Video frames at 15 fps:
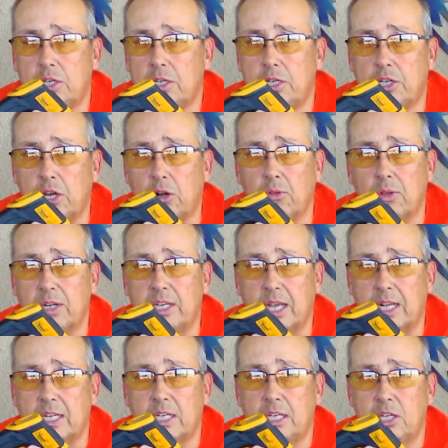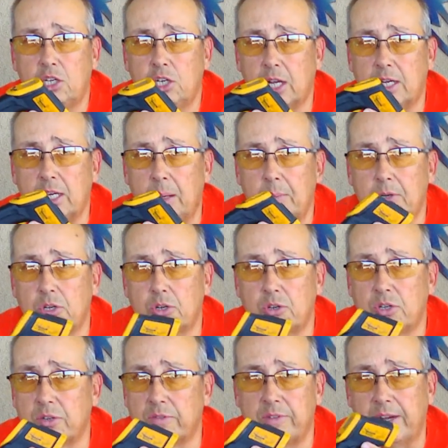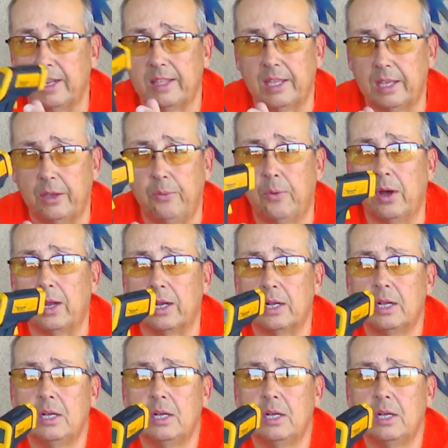generally check temperatures of anything you want,